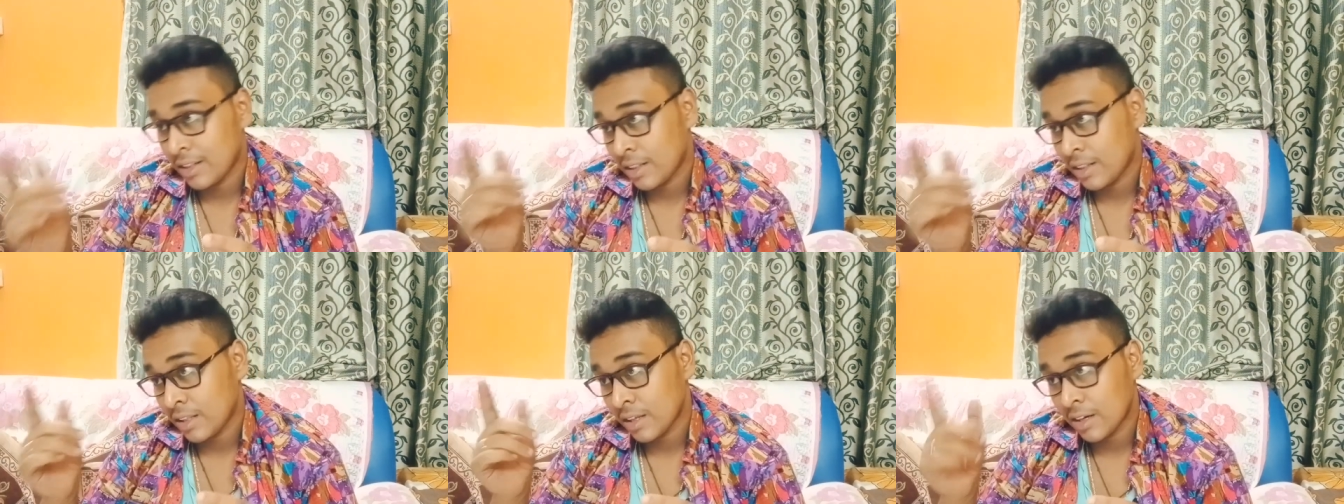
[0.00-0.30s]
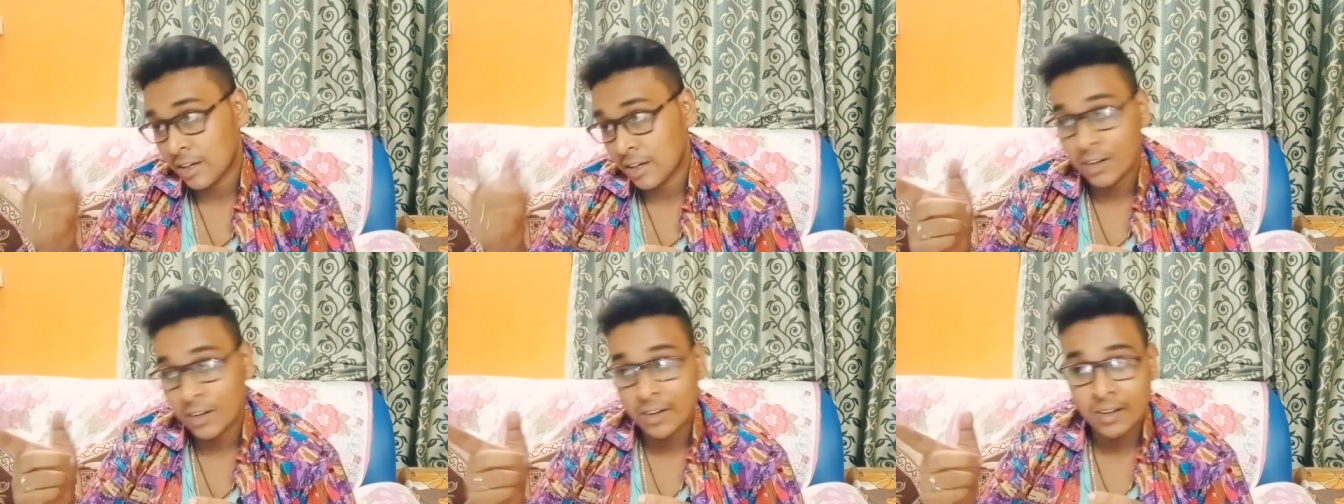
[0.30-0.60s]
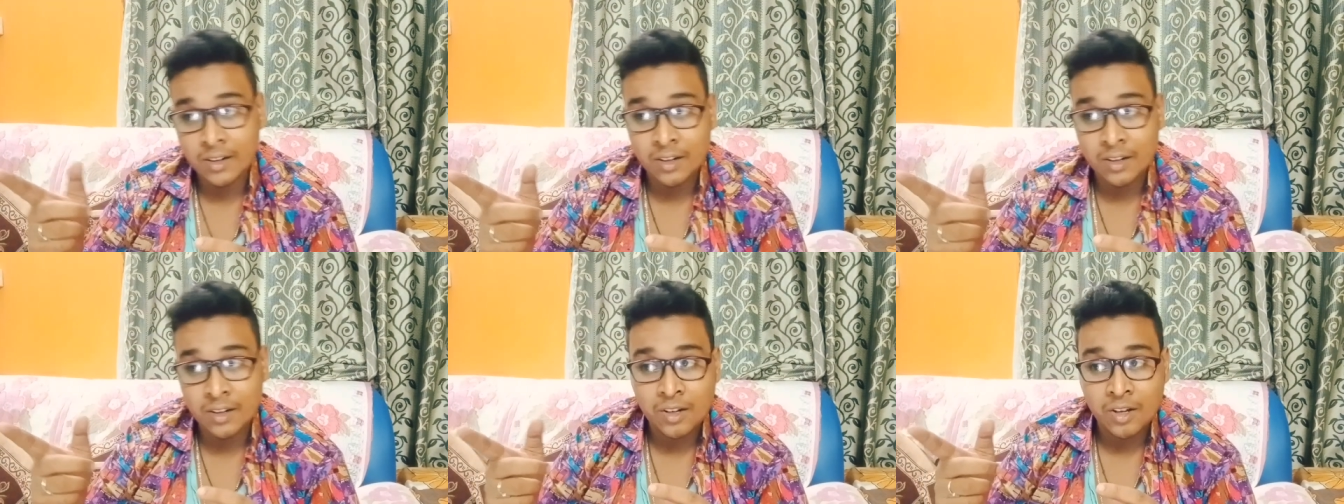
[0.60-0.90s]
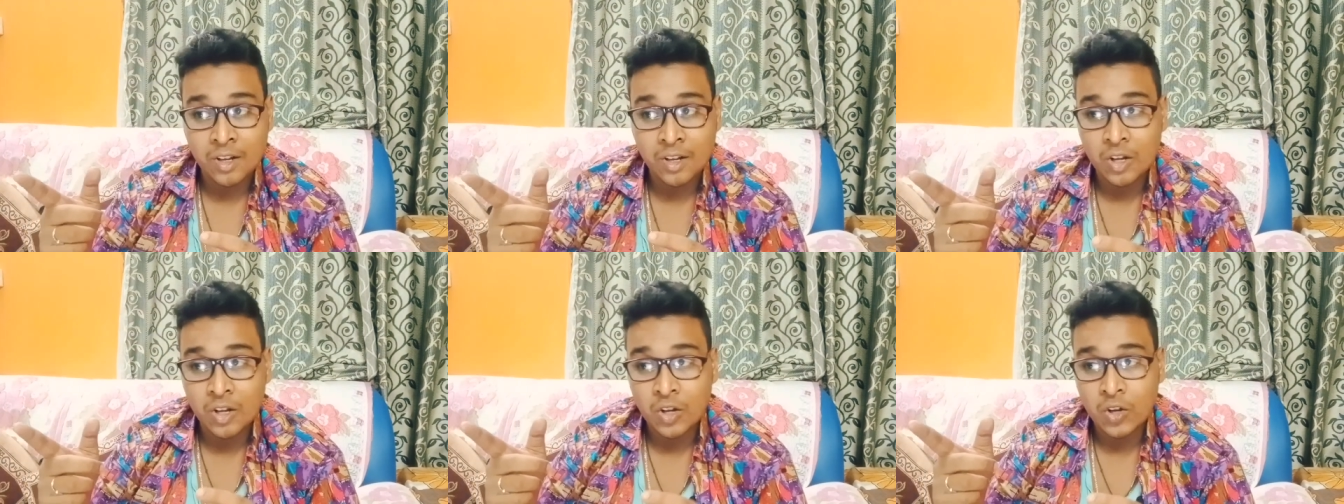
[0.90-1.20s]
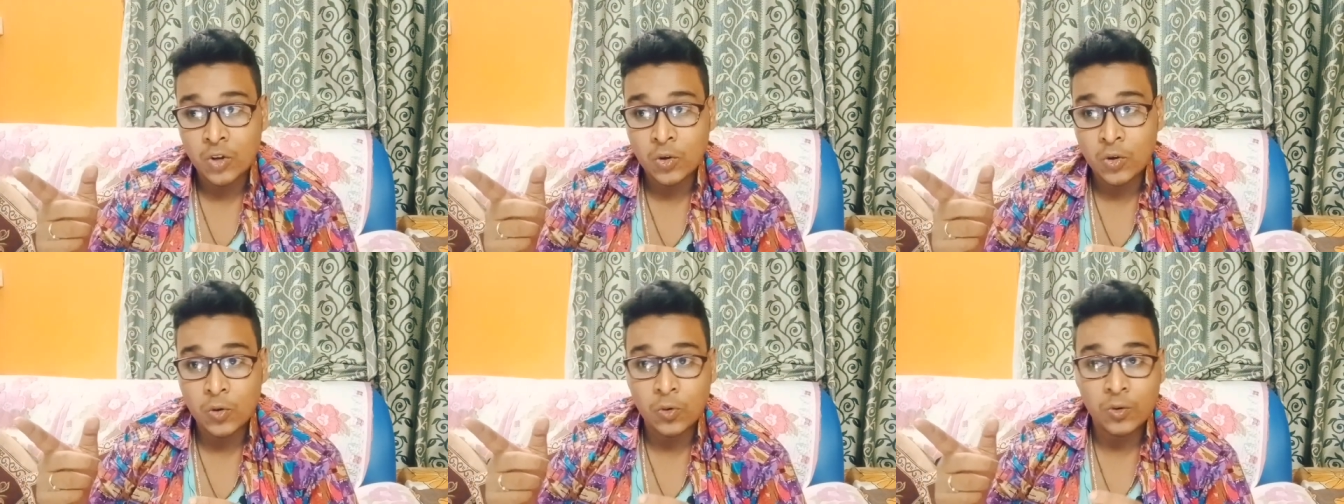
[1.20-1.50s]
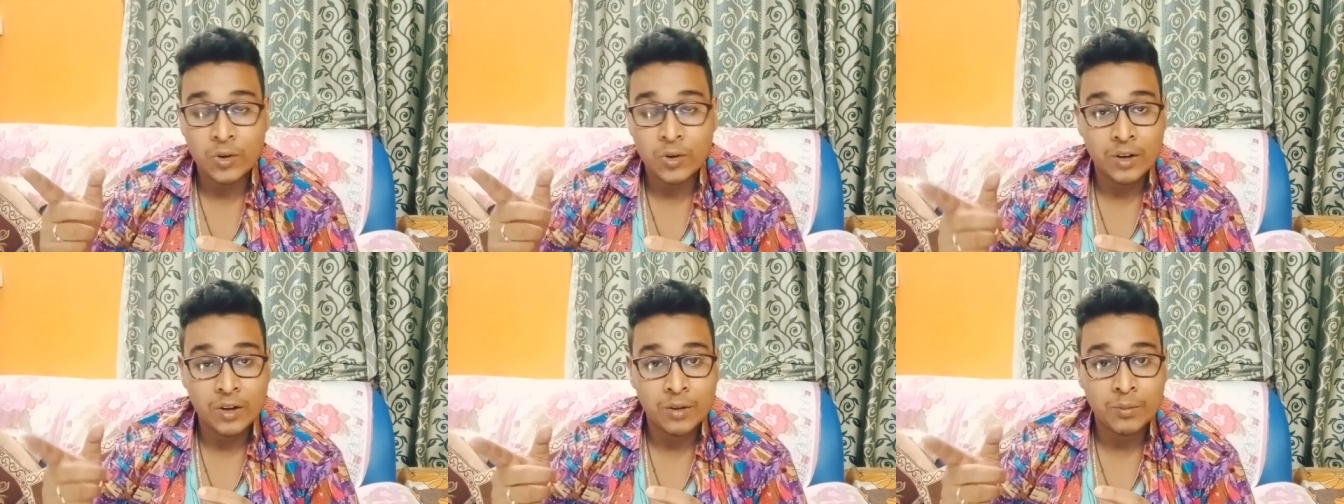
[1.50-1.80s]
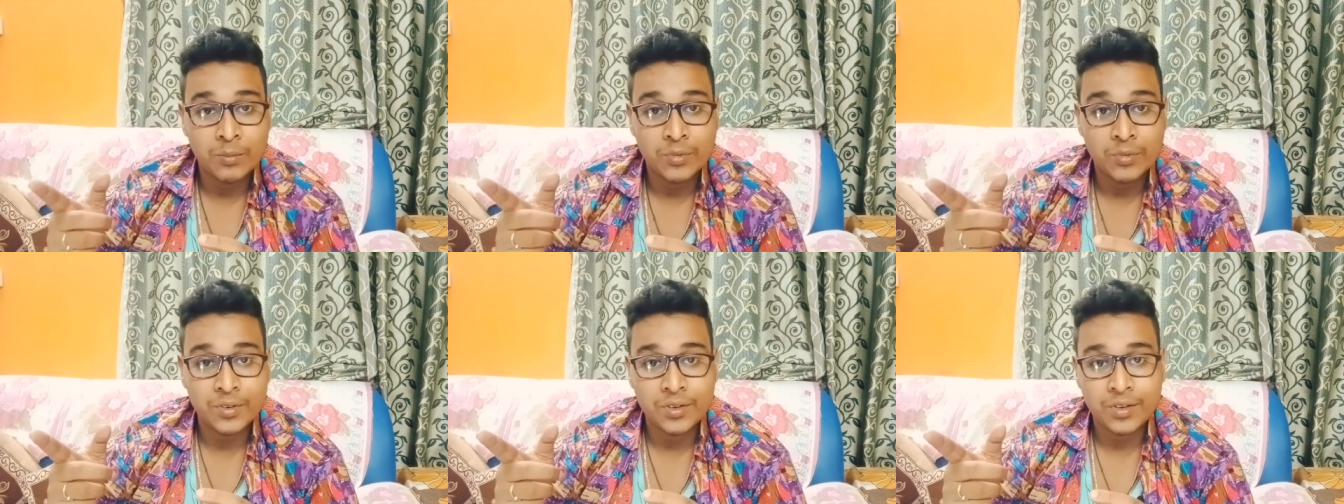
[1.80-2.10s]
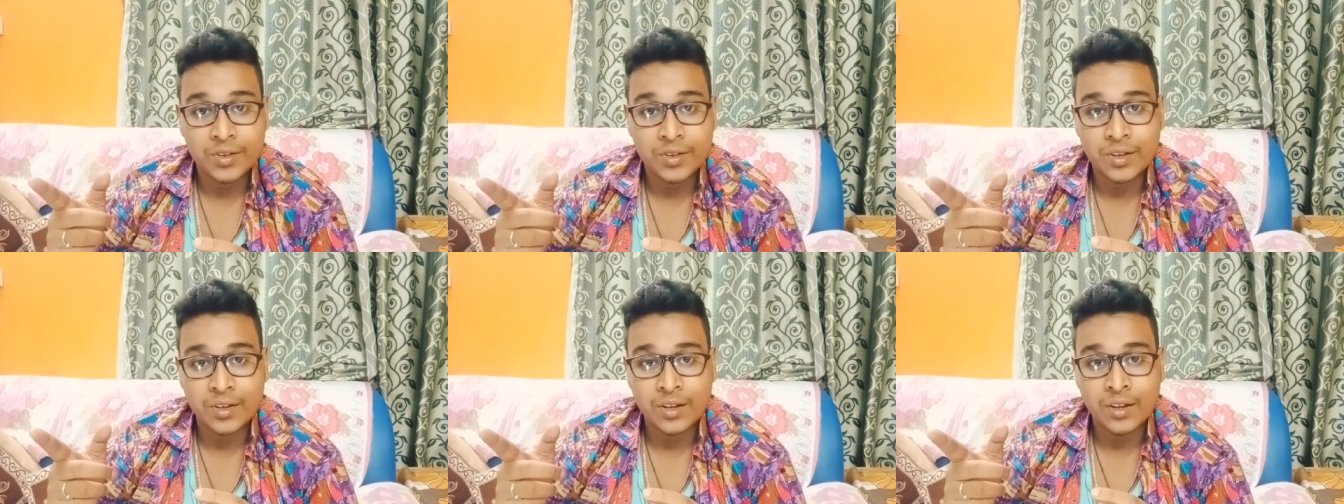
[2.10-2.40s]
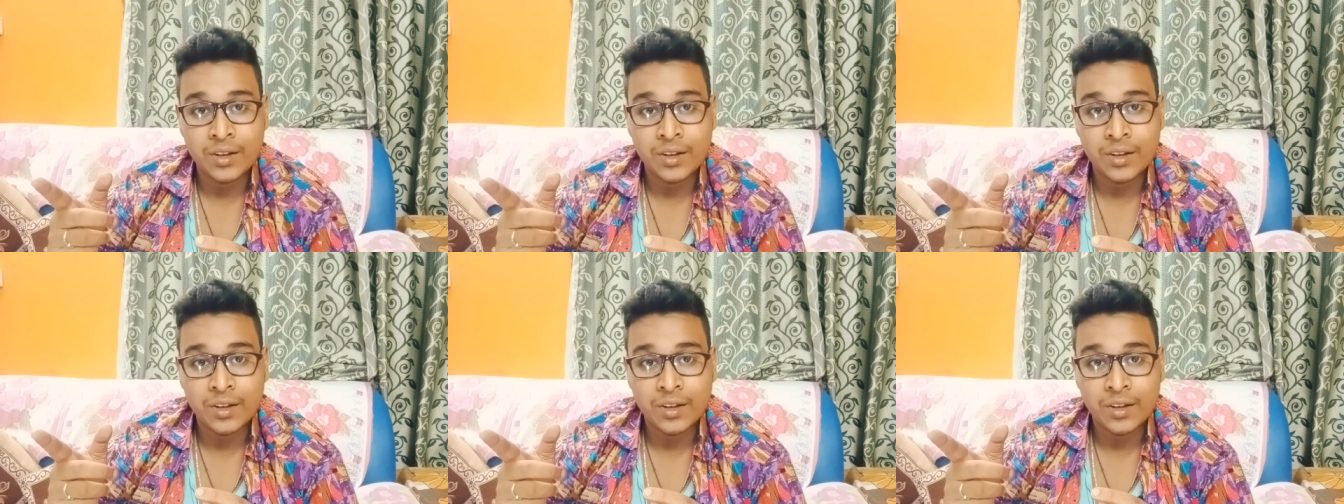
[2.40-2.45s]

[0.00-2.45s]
the girl who comes